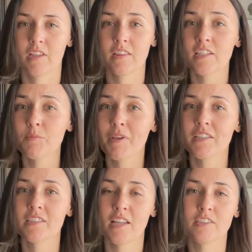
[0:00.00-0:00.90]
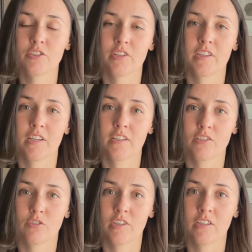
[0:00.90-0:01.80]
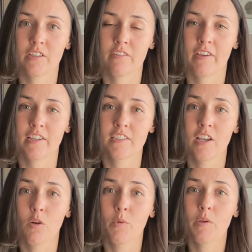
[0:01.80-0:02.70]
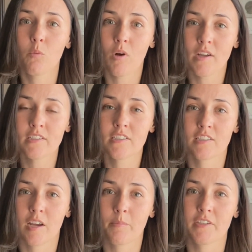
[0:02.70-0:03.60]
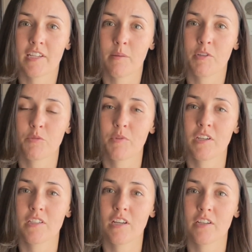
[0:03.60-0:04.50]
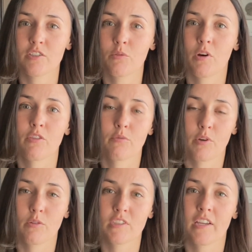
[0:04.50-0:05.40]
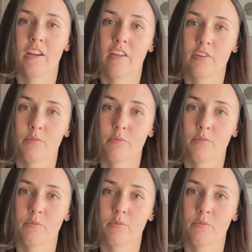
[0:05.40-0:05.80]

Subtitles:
This makes sense during the initial healing phase. We want to stop the damage being done to our throats and other